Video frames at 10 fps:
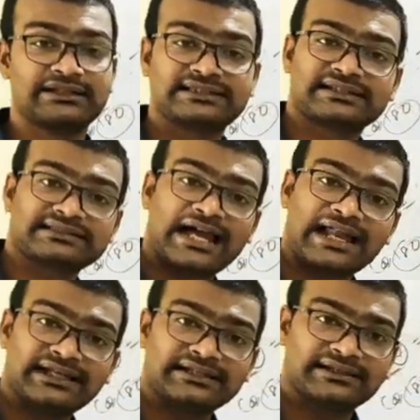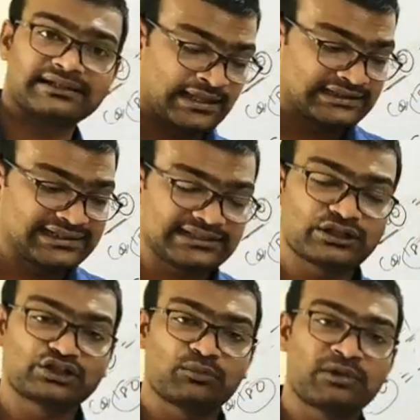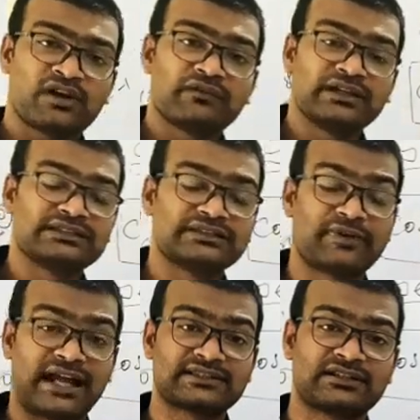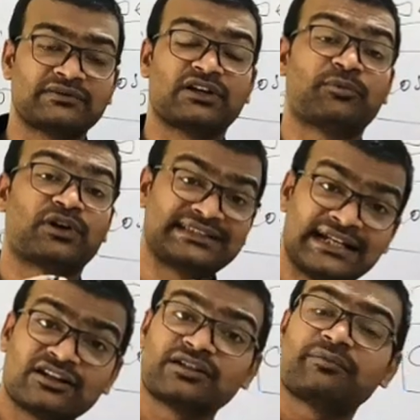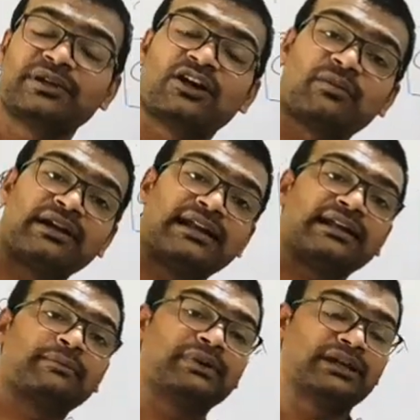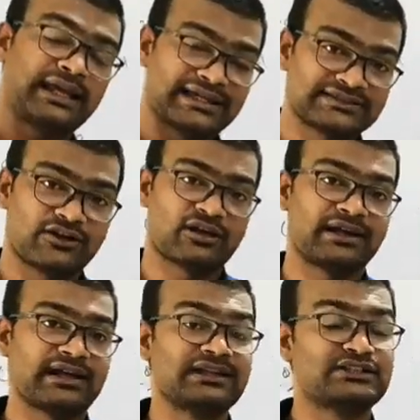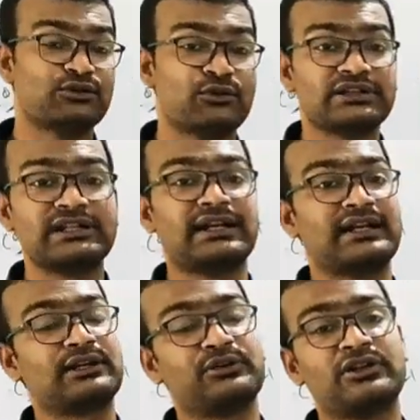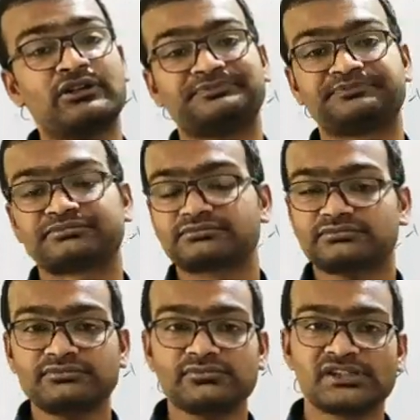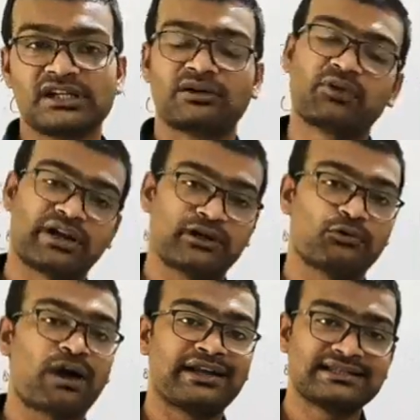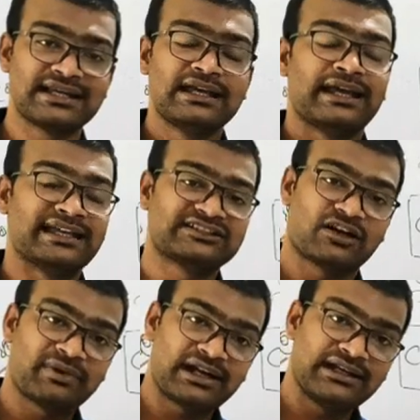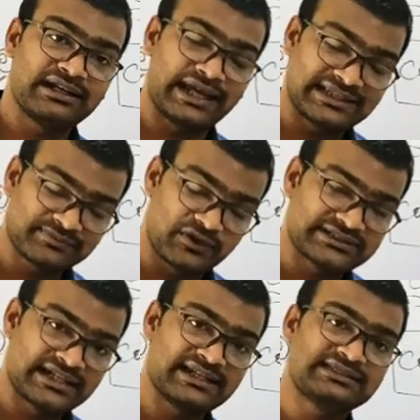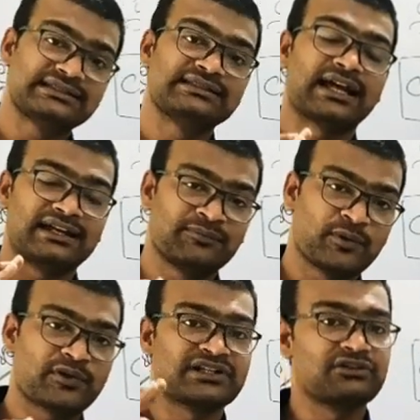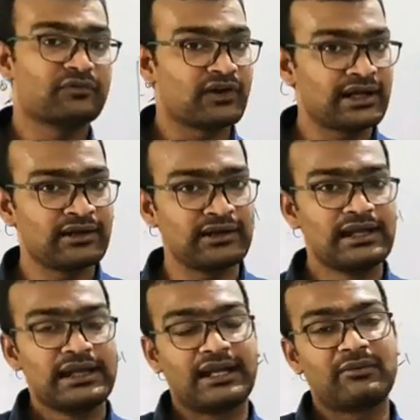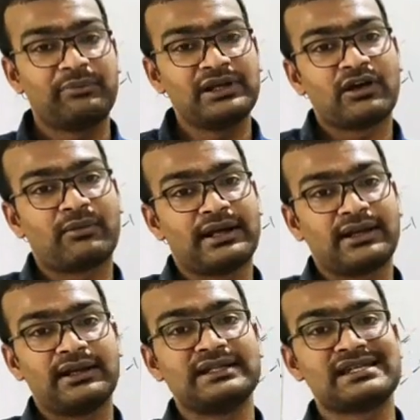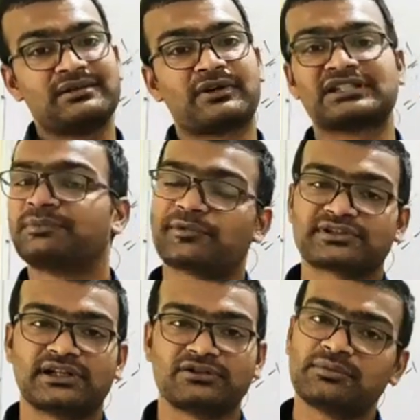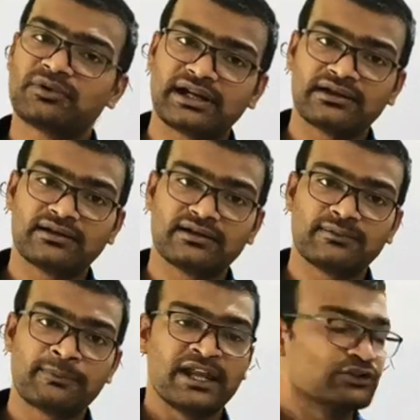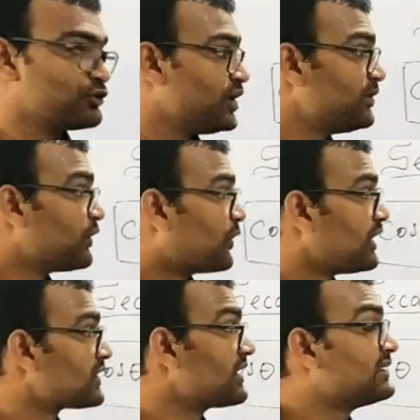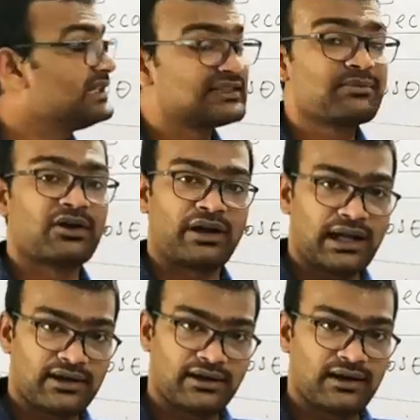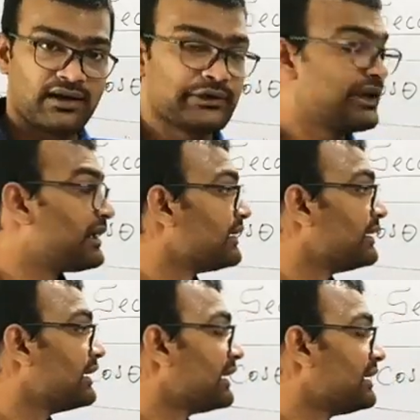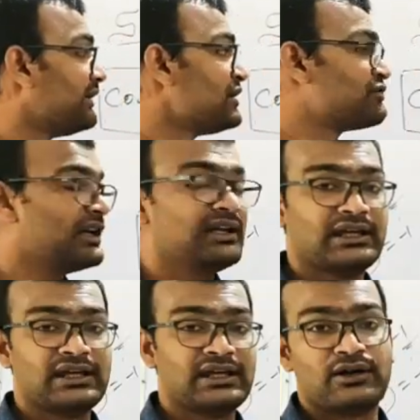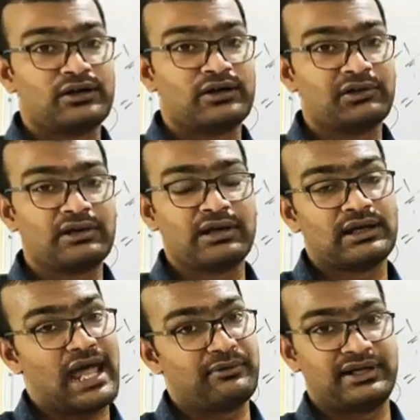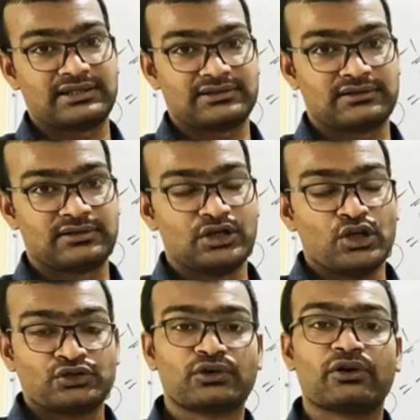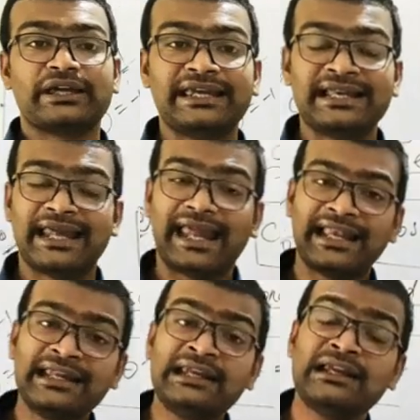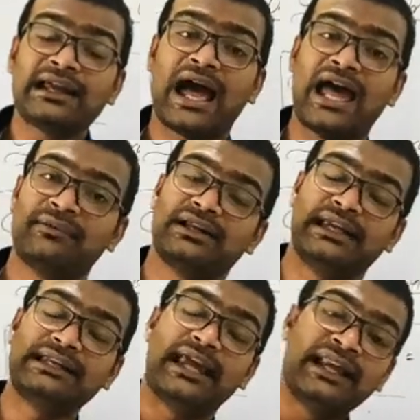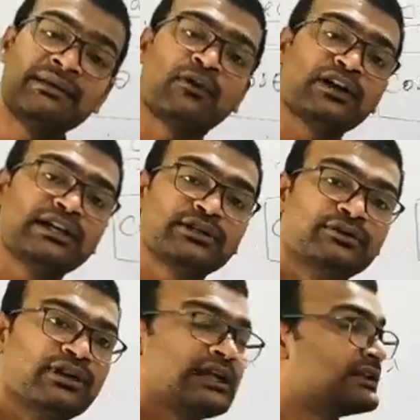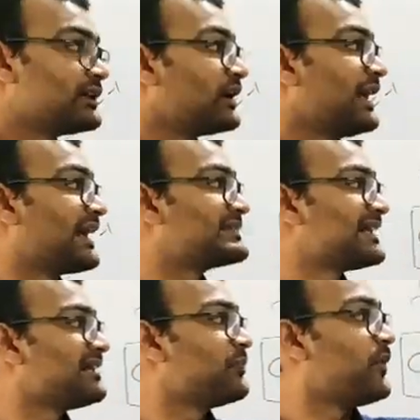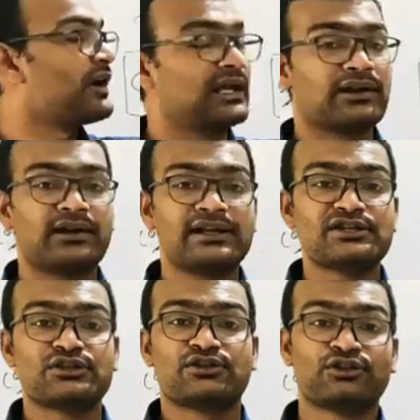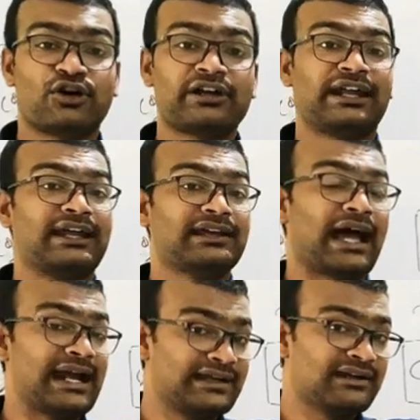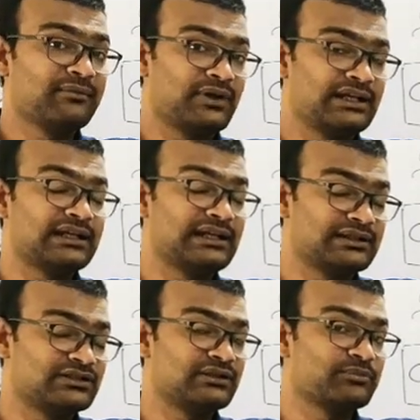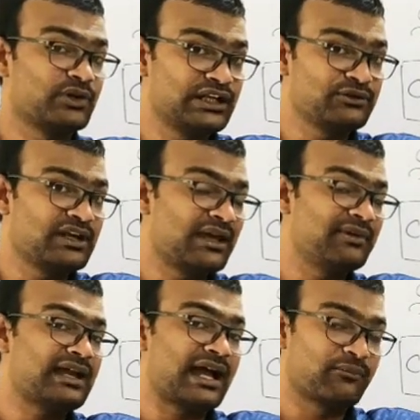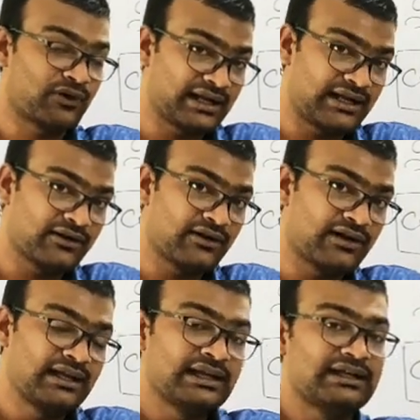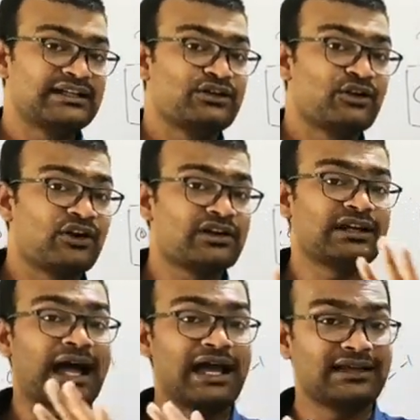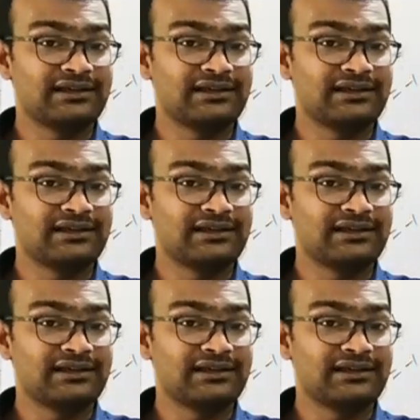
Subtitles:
discussed earlier that the number of is the fraction of the percentage of p orbital and s orbital is closely related to your bond angle. One is s orbital, s percentage is directly proportional to bond angle, and p orbital is inversely proportional to the bond angle. So if you alter this bond angle, you can eventually alter your hybridization. So in any molecule, the exact bond angle is not ideal. The molecule having a bond angle is not